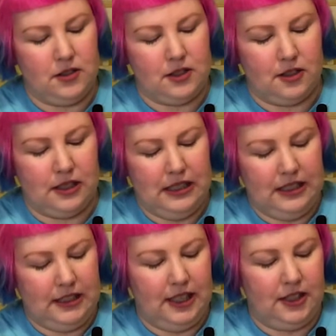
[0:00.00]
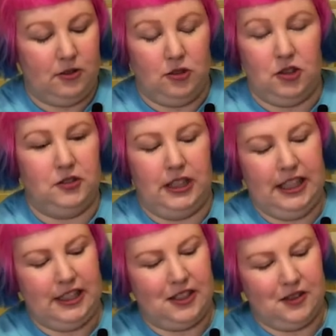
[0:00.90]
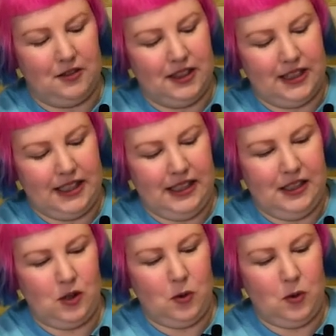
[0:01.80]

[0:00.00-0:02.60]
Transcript: So yeah, they're all like really